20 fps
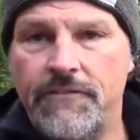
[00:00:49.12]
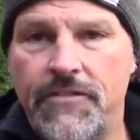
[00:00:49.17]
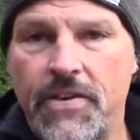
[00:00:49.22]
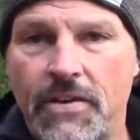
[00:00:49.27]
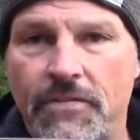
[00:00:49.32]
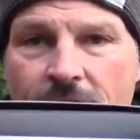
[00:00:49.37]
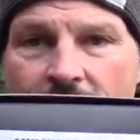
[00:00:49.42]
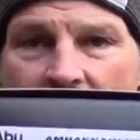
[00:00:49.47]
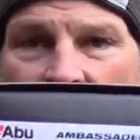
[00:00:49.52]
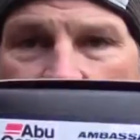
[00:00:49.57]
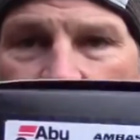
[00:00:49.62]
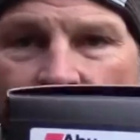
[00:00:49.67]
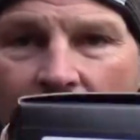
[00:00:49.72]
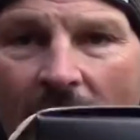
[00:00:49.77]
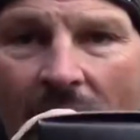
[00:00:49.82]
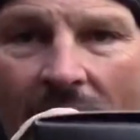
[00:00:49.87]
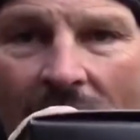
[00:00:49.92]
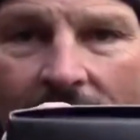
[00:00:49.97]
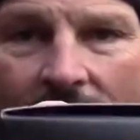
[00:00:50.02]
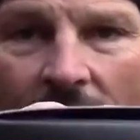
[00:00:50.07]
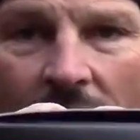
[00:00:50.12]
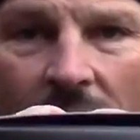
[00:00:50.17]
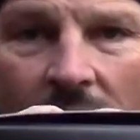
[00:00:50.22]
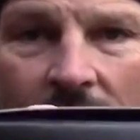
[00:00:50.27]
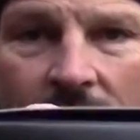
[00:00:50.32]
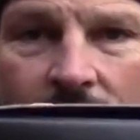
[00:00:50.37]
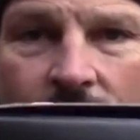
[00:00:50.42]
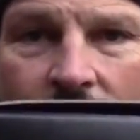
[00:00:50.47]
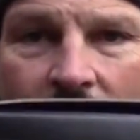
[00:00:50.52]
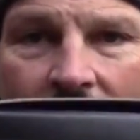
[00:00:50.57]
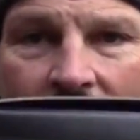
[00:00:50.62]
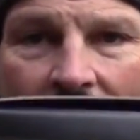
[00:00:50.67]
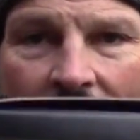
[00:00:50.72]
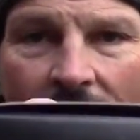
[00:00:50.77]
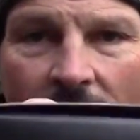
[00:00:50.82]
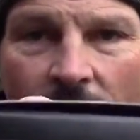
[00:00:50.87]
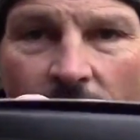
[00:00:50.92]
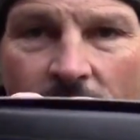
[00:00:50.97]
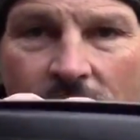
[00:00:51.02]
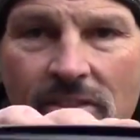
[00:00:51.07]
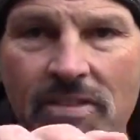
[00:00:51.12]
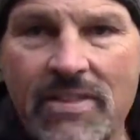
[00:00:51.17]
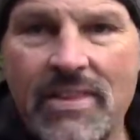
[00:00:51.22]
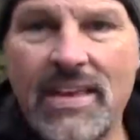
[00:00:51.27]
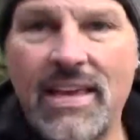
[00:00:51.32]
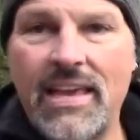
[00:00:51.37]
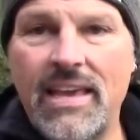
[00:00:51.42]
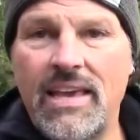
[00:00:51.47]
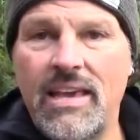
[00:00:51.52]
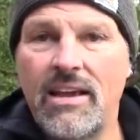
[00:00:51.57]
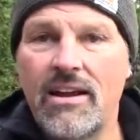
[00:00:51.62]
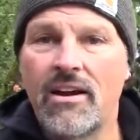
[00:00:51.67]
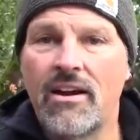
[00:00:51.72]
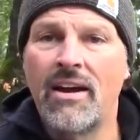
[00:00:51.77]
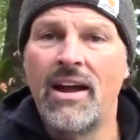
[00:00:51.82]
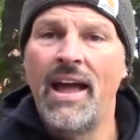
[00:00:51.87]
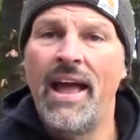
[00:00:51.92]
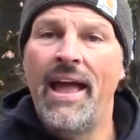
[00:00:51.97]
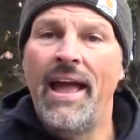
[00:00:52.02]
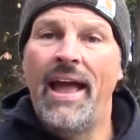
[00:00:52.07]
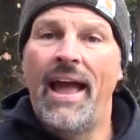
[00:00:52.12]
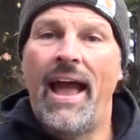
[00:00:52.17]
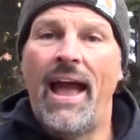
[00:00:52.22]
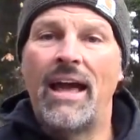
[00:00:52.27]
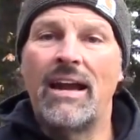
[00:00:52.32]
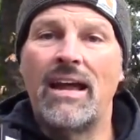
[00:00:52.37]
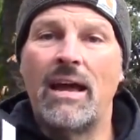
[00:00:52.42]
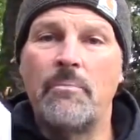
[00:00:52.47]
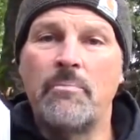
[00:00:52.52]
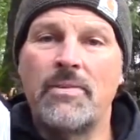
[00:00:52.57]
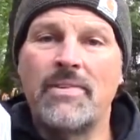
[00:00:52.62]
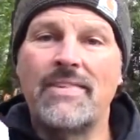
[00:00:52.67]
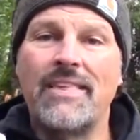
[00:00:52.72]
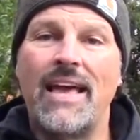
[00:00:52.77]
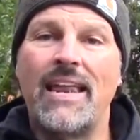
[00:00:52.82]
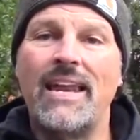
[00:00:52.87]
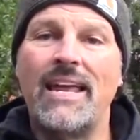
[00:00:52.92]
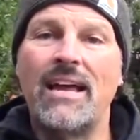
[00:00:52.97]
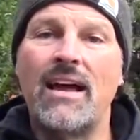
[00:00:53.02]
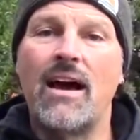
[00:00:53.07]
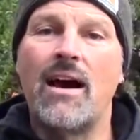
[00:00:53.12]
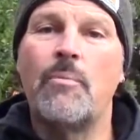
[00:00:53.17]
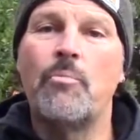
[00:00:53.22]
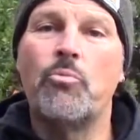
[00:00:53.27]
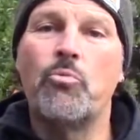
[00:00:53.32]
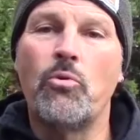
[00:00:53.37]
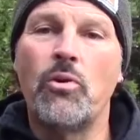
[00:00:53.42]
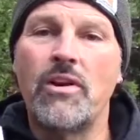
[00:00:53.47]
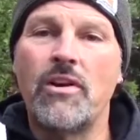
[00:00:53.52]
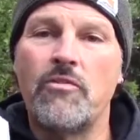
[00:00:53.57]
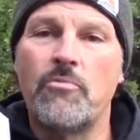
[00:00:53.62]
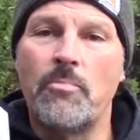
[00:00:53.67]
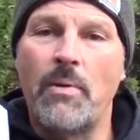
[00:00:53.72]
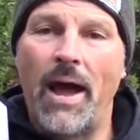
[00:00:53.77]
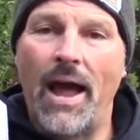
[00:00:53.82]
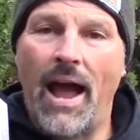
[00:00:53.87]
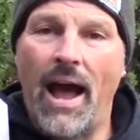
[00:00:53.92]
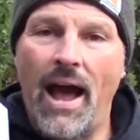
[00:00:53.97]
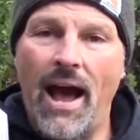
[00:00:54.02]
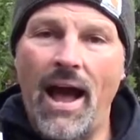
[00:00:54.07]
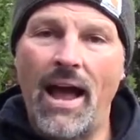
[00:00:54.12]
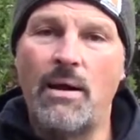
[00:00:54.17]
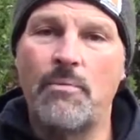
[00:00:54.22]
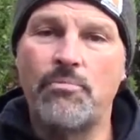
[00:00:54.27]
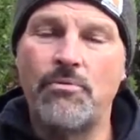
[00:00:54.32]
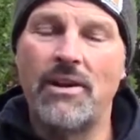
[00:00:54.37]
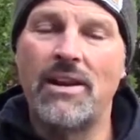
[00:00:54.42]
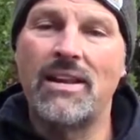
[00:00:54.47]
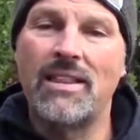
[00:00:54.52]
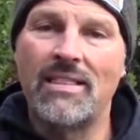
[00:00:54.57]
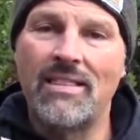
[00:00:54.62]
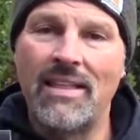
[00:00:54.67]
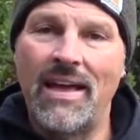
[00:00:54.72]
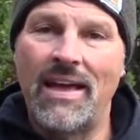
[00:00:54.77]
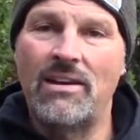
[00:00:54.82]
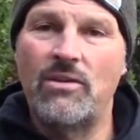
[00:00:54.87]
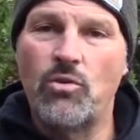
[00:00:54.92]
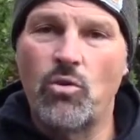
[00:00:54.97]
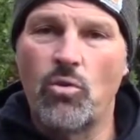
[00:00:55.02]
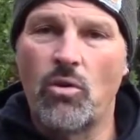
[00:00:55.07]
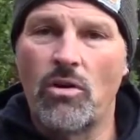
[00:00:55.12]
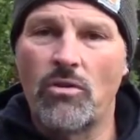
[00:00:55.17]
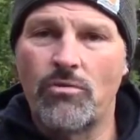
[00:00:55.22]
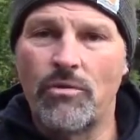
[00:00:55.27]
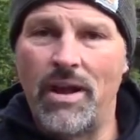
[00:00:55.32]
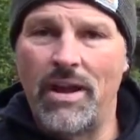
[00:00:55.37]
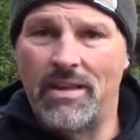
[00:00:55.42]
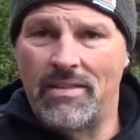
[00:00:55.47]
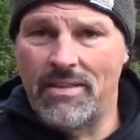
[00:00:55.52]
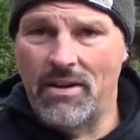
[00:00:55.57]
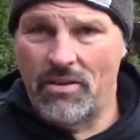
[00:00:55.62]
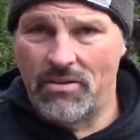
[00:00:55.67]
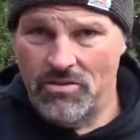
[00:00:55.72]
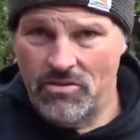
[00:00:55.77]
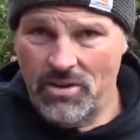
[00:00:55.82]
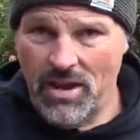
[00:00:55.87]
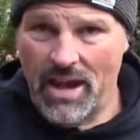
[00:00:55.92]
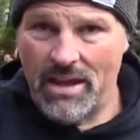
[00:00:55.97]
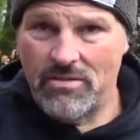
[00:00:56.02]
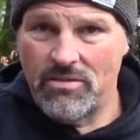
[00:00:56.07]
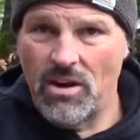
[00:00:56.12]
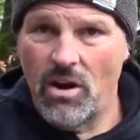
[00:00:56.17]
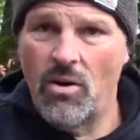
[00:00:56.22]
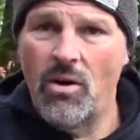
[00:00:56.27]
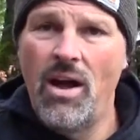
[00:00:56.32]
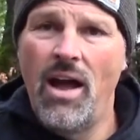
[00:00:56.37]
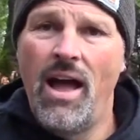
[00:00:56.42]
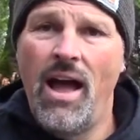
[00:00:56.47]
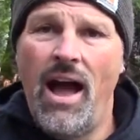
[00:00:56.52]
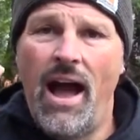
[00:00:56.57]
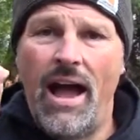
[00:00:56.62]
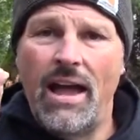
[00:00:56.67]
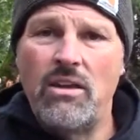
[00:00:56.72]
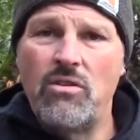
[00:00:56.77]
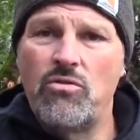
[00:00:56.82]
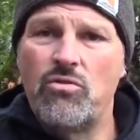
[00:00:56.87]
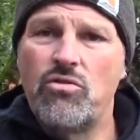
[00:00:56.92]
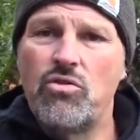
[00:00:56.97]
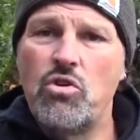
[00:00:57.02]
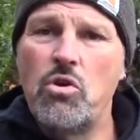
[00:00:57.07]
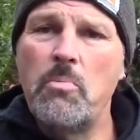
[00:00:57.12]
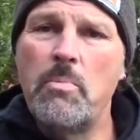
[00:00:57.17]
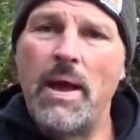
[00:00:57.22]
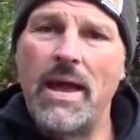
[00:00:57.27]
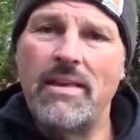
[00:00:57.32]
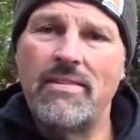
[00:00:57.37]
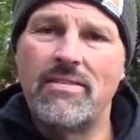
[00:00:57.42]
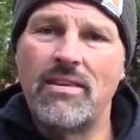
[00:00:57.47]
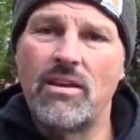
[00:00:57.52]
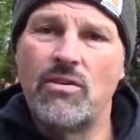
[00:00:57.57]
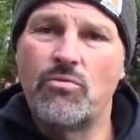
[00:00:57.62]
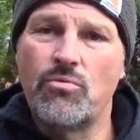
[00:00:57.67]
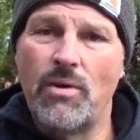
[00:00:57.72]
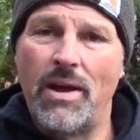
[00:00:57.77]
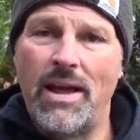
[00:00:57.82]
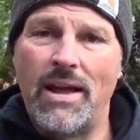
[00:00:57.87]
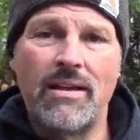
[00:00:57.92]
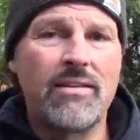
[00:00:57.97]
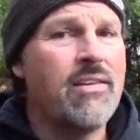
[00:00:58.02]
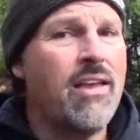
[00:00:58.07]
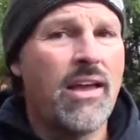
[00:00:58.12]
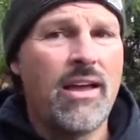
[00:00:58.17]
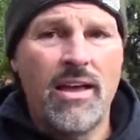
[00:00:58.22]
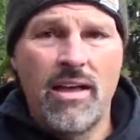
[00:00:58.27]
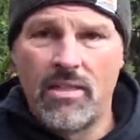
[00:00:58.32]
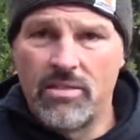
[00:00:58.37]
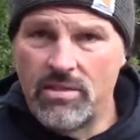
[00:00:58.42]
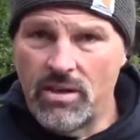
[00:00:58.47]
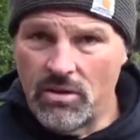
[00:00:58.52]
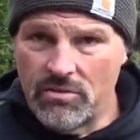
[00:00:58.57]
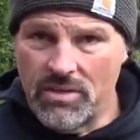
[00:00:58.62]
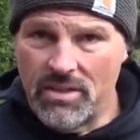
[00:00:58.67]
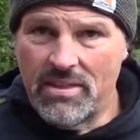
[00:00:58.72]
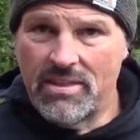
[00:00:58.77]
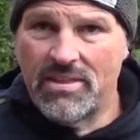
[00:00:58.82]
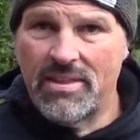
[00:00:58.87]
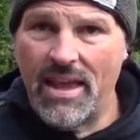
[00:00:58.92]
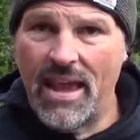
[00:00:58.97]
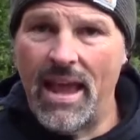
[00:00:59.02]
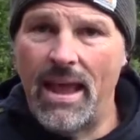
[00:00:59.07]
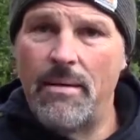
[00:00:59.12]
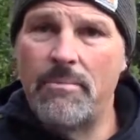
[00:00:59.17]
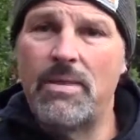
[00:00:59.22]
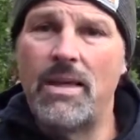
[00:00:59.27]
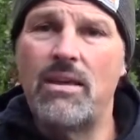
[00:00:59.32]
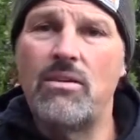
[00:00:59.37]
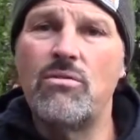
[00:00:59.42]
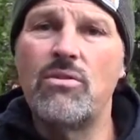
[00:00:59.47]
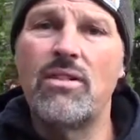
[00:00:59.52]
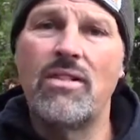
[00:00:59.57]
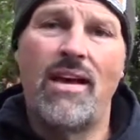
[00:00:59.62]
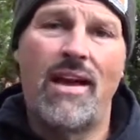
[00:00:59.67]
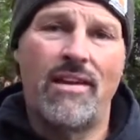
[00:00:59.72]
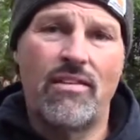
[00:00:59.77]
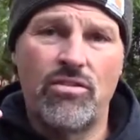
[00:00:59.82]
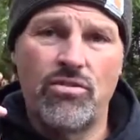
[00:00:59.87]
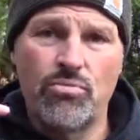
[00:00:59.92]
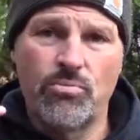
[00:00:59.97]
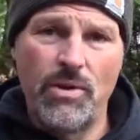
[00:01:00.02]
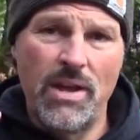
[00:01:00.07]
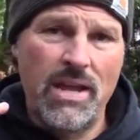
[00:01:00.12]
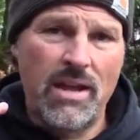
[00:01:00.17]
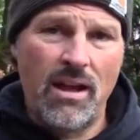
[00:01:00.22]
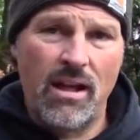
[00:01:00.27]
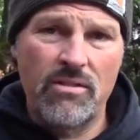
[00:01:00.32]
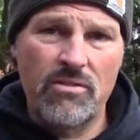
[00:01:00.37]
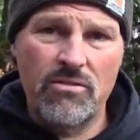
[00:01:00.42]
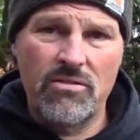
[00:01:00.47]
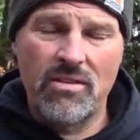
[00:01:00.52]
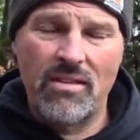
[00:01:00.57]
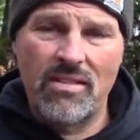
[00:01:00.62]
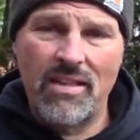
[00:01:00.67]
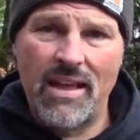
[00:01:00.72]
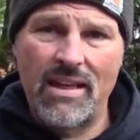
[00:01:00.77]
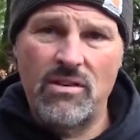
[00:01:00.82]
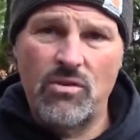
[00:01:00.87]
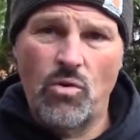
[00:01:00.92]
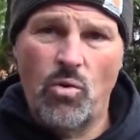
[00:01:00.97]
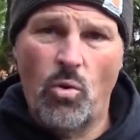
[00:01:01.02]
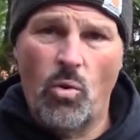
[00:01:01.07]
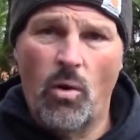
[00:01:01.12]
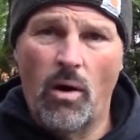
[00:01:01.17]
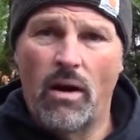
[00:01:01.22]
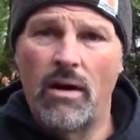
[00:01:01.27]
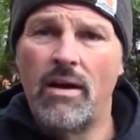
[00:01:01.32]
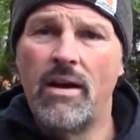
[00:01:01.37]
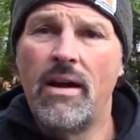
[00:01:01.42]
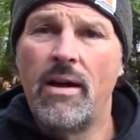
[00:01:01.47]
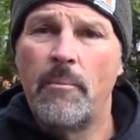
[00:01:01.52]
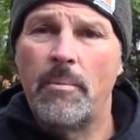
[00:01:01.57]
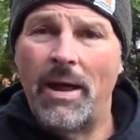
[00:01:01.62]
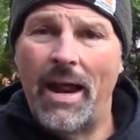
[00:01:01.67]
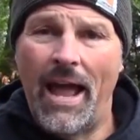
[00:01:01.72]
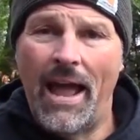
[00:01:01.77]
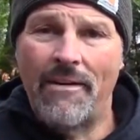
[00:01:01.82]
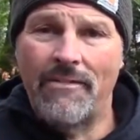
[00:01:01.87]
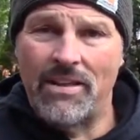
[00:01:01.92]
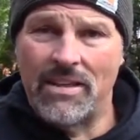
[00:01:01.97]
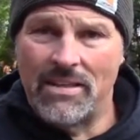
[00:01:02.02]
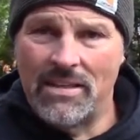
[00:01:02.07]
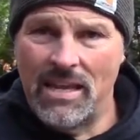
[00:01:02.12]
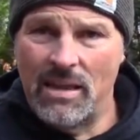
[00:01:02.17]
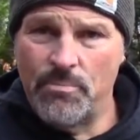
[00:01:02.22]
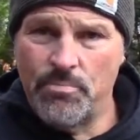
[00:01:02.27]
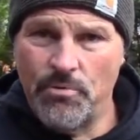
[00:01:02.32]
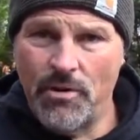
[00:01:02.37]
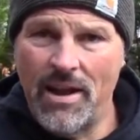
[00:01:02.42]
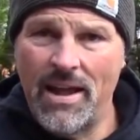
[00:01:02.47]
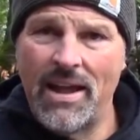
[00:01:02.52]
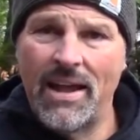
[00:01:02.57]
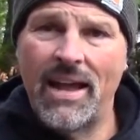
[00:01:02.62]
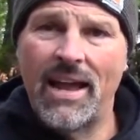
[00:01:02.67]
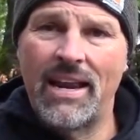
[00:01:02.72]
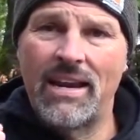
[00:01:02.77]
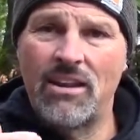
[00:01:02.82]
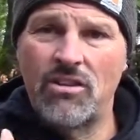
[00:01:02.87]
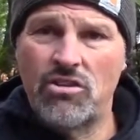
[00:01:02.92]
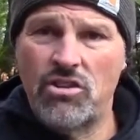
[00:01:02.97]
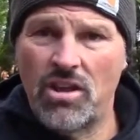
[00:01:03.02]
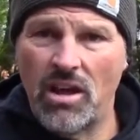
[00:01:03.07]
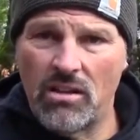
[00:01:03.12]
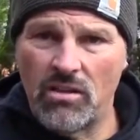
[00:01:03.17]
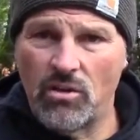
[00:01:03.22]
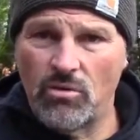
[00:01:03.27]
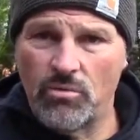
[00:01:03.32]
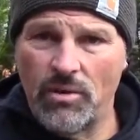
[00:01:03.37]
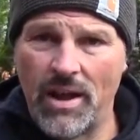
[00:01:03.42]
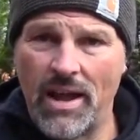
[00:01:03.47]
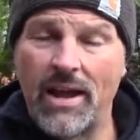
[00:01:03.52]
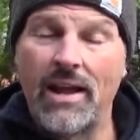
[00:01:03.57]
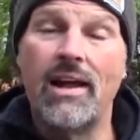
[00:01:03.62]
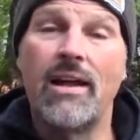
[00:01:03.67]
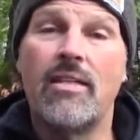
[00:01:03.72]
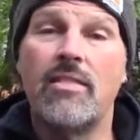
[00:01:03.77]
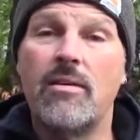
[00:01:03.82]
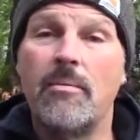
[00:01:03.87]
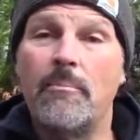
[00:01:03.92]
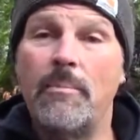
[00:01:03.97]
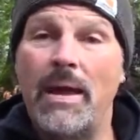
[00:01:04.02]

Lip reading: 5500 LC here, and I'm setting up one of my hybrid Leadcore rigs. Now, as you guys know, I use two basic rigs. They're the same. They utilize three colors of Leadcore, but I have a deep rig and a shallow rig. The